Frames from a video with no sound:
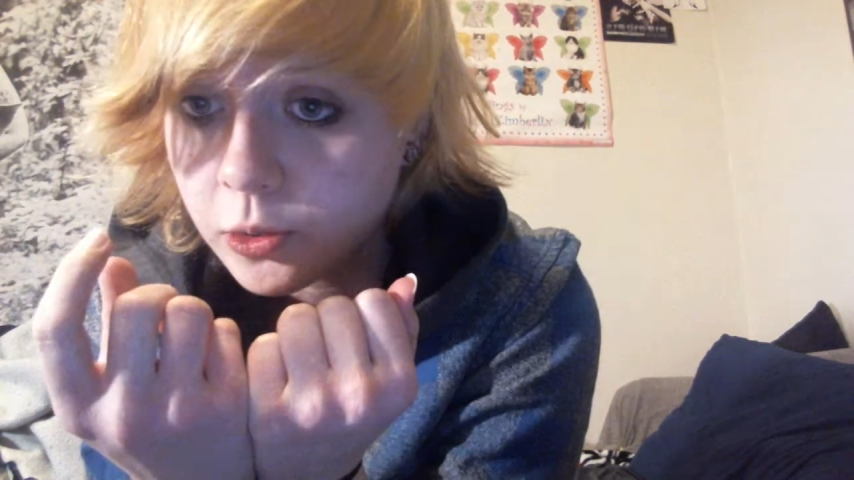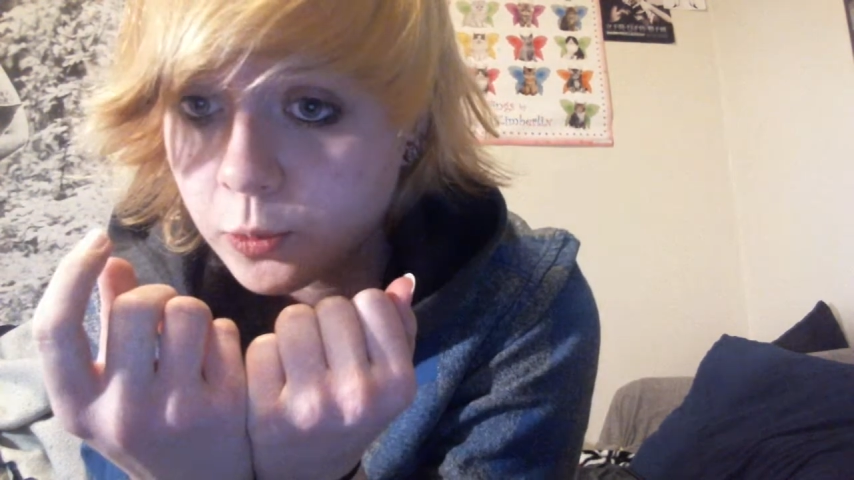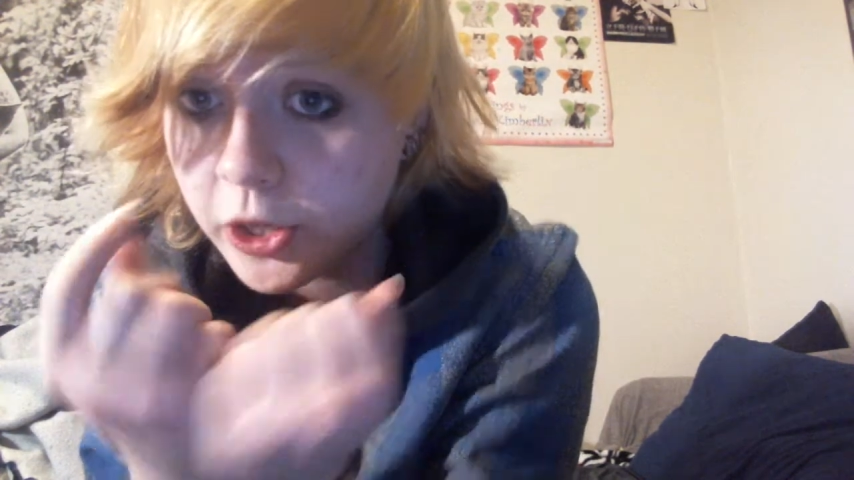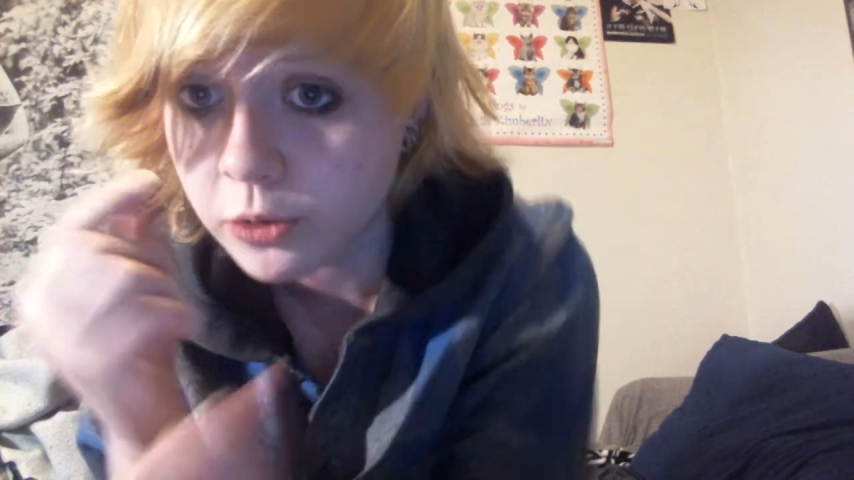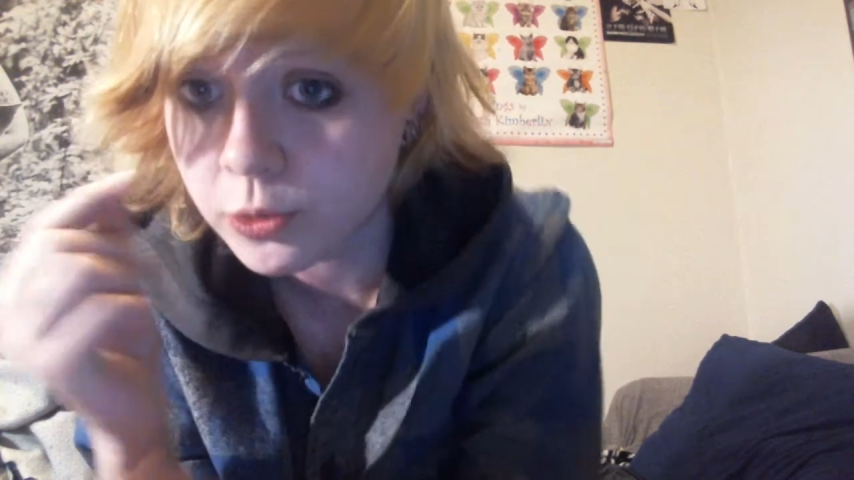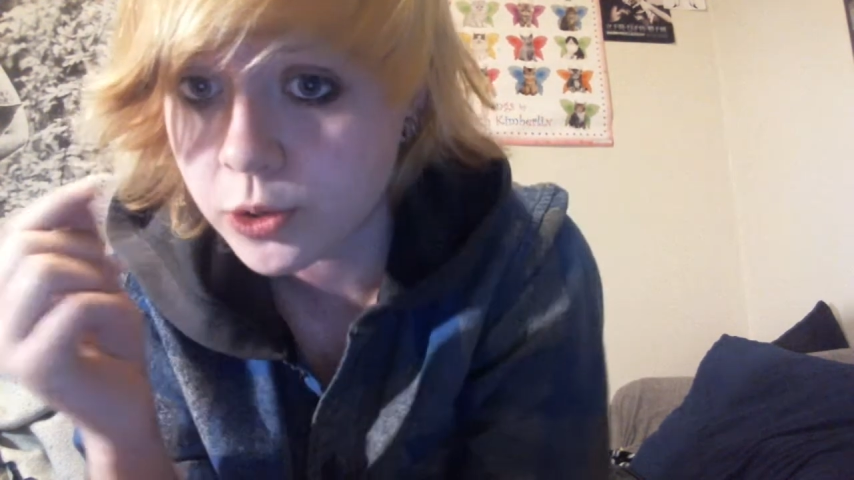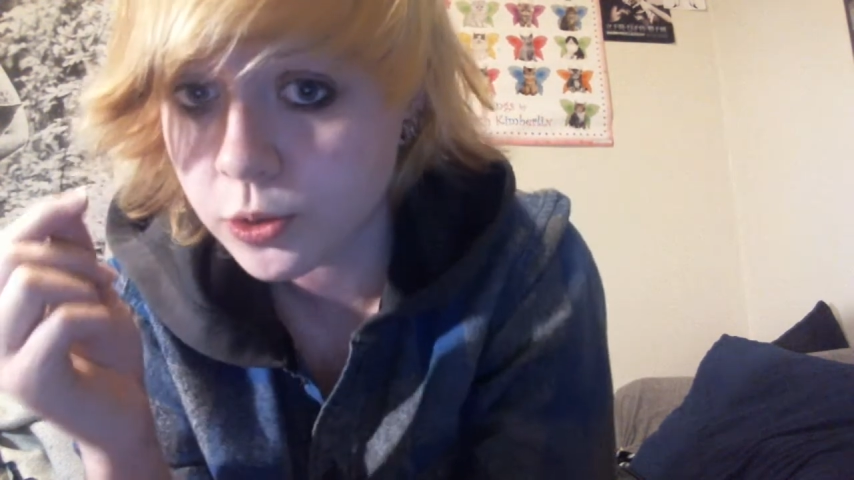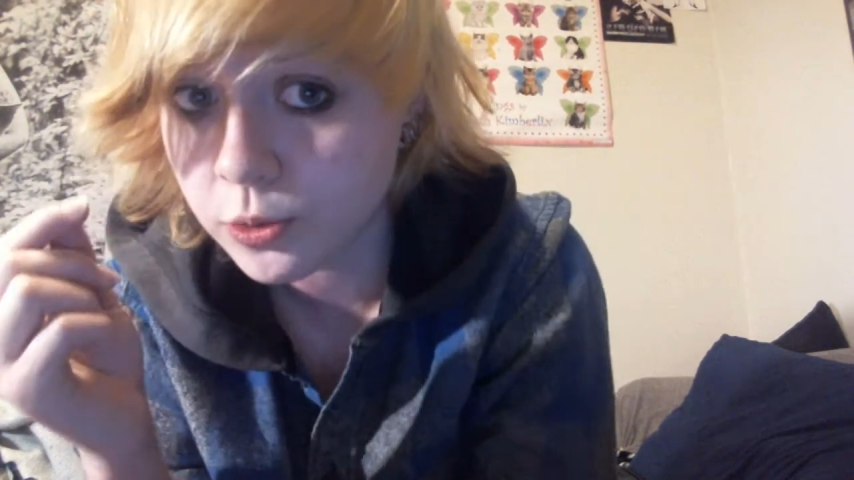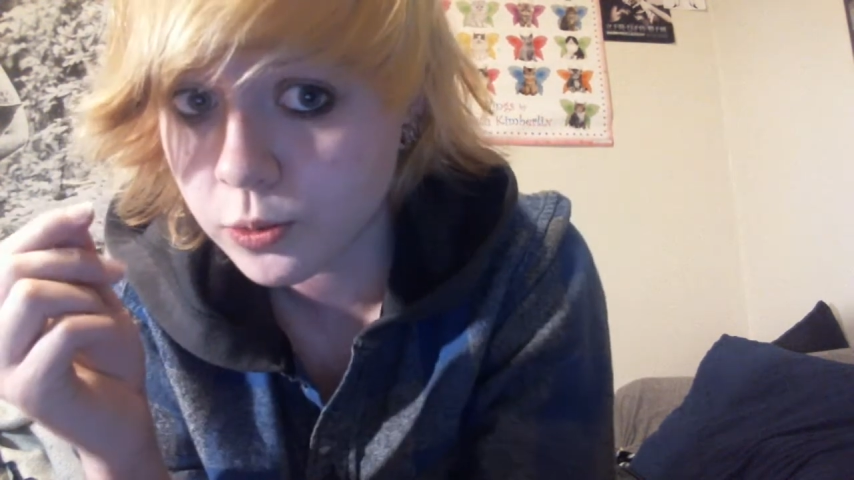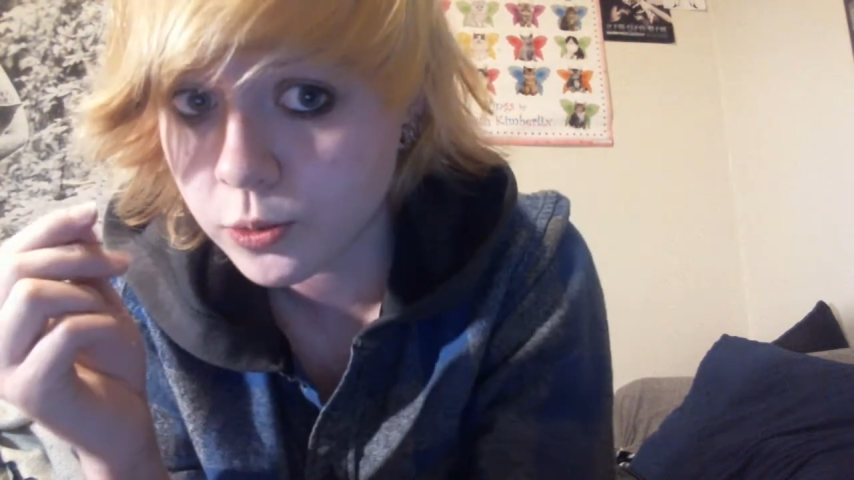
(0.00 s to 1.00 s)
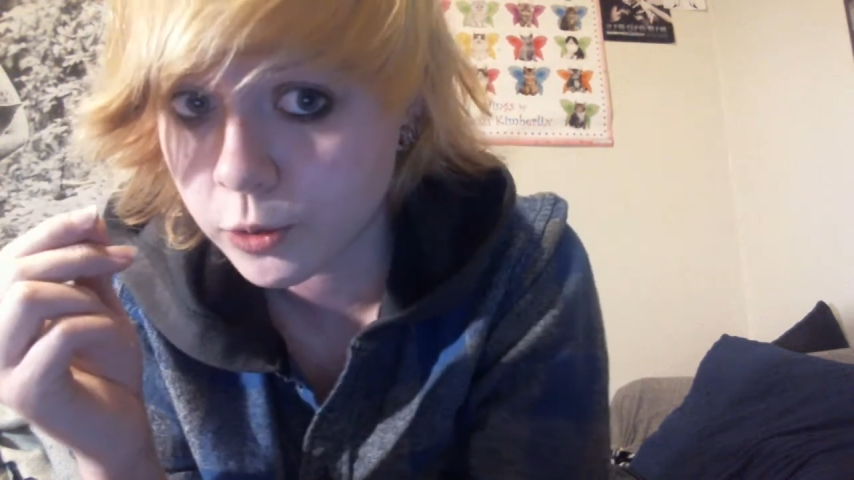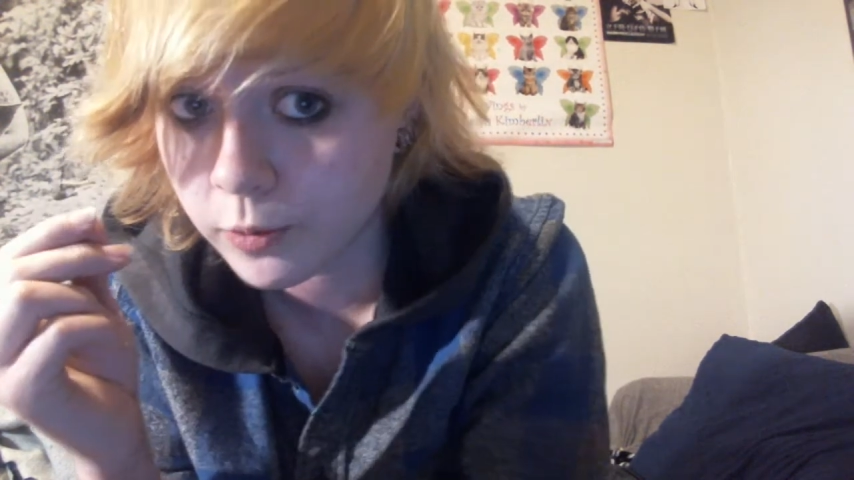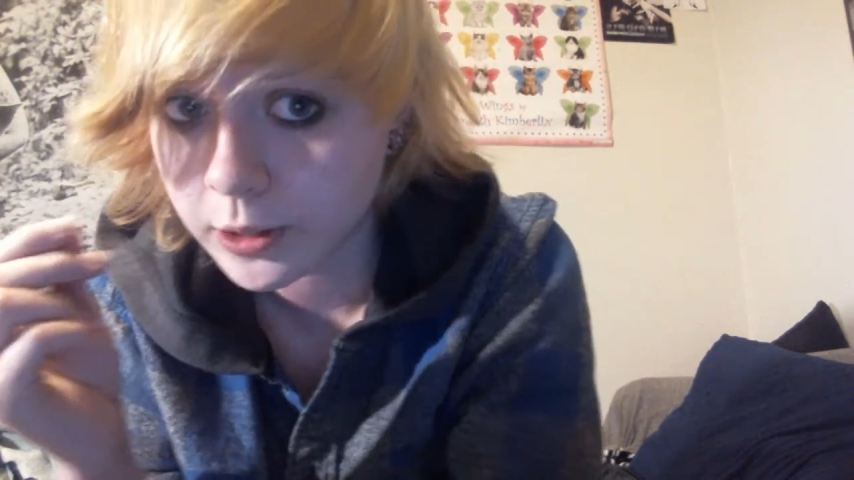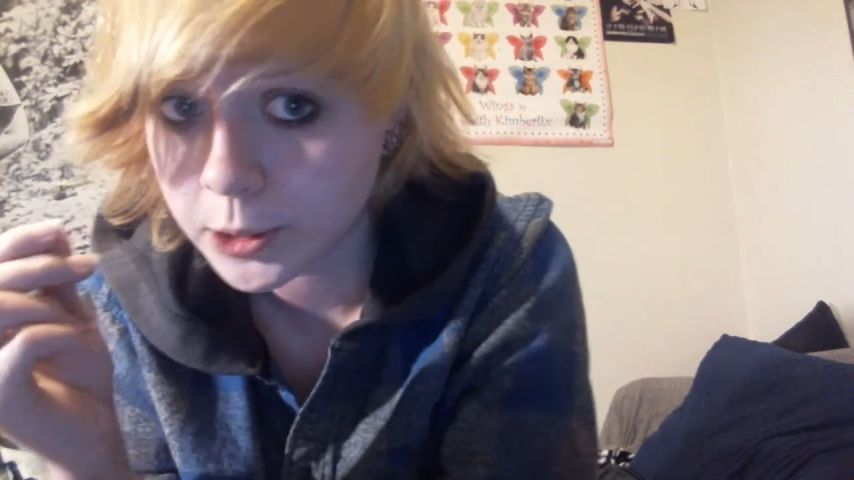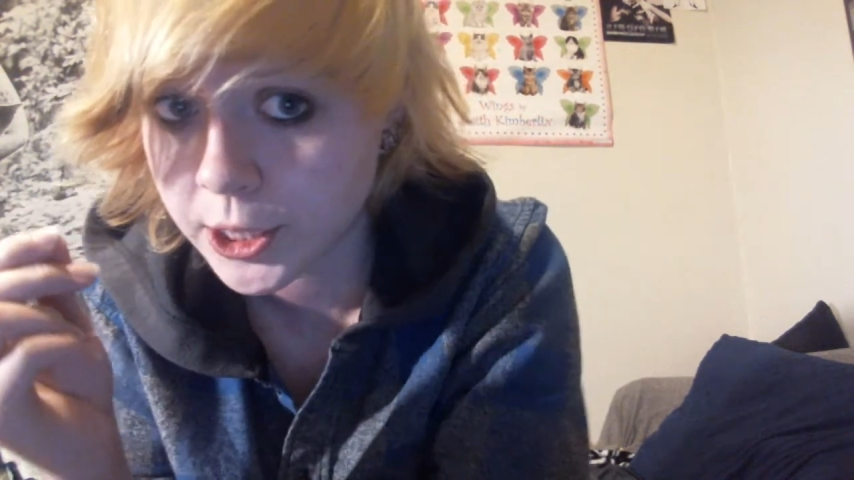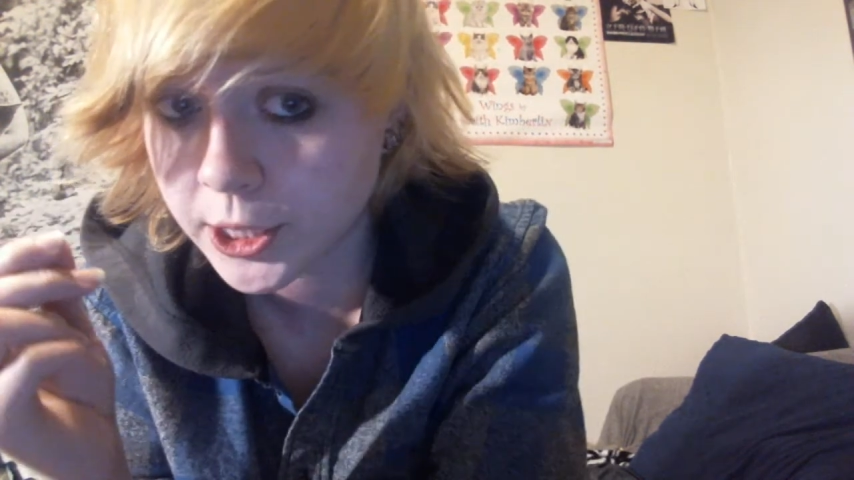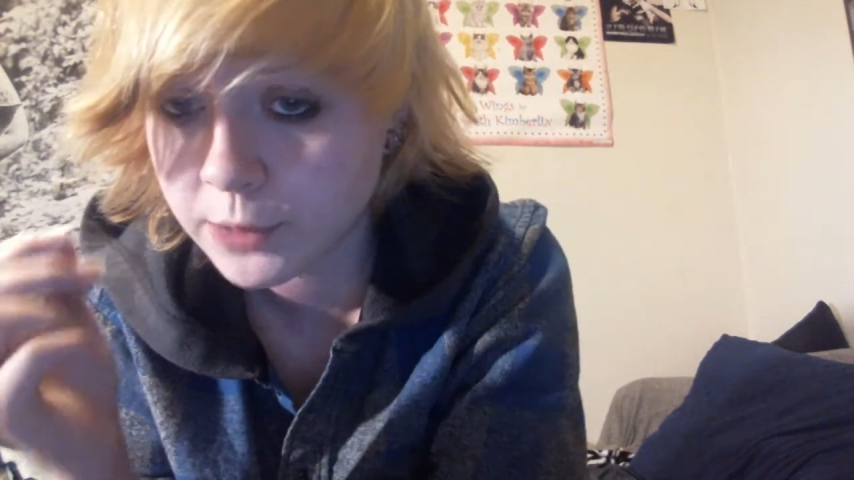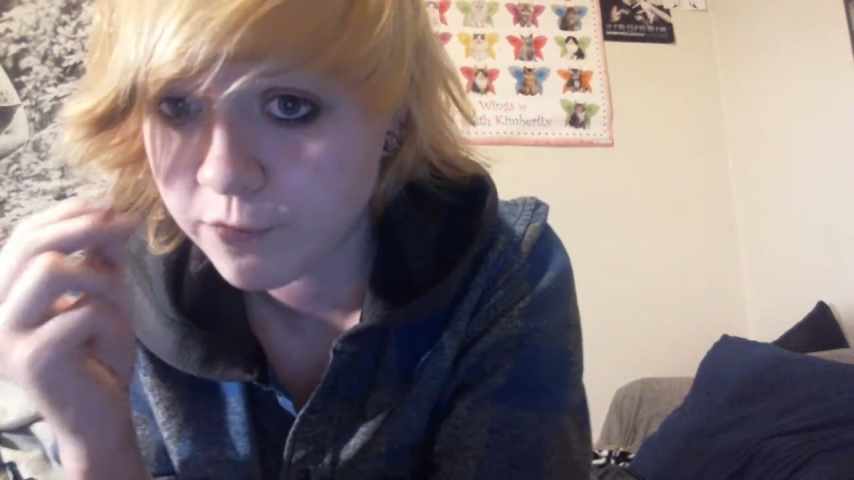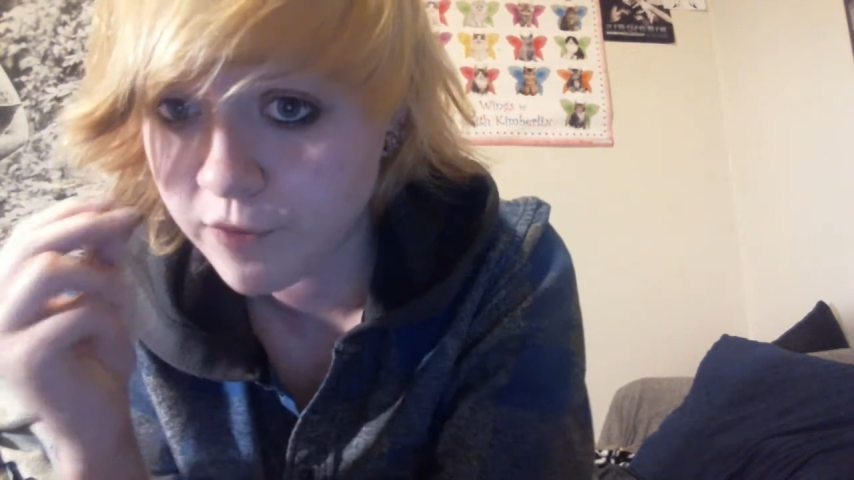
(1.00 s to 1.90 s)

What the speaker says: When you do your water change,